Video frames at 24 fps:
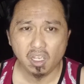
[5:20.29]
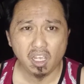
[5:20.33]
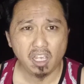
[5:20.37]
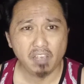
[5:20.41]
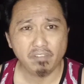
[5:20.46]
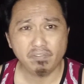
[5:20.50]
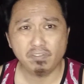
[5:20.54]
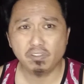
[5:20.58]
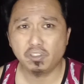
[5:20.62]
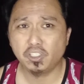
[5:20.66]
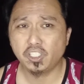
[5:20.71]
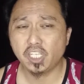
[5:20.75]

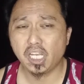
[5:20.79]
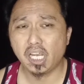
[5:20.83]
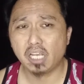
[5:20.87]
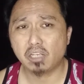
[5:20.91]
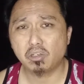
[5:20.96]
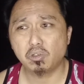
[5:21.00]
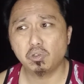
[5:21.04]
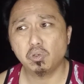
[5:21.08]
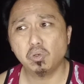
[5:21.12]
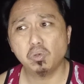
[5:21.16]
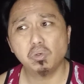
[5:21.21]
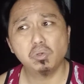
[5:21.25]
If you
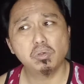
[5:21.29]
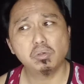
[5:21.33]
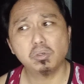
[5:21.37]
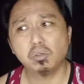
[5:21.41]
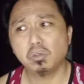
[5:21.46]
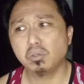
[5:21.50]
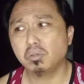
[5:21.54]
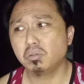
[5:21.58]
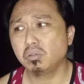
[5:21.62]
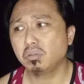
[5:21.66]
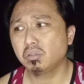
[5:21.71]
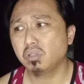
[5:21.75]
check
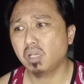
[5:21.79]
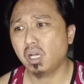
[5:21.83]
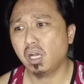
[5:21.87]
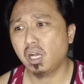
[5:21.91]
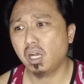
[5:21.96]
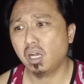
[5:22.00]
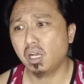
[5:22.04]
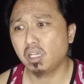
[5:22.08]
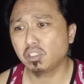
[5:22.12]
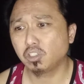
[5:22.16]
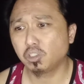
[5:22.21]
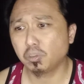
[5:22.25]
Google
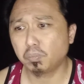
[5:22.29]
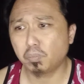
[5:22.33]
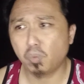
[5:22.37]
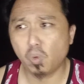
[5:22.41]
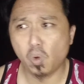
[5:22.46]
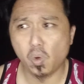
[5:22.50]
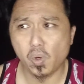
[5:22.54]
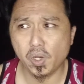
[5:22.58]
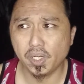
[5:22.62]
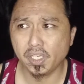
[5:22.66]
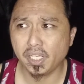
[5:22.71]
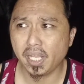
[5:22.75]

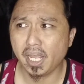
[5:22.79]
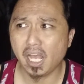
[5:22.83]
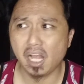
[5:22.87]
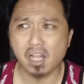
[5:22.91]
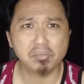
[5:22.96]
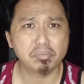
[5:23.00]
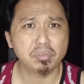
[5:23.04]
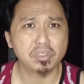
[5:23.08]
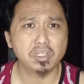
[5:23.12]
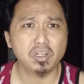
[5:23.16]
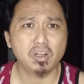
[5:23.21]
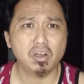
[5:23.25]
support,
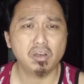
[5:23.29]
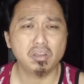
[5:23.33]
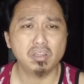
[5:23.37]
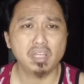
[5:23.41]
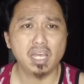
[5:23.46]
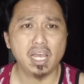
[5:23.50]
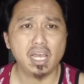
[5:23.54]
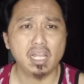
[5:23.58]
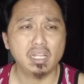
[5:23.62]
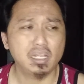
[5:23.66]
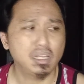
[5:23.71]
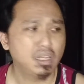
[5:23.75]
help, and all
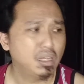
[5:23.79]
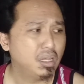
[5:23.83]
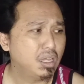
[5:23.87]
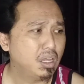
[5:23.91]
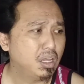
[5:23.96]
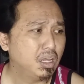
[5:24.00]
that,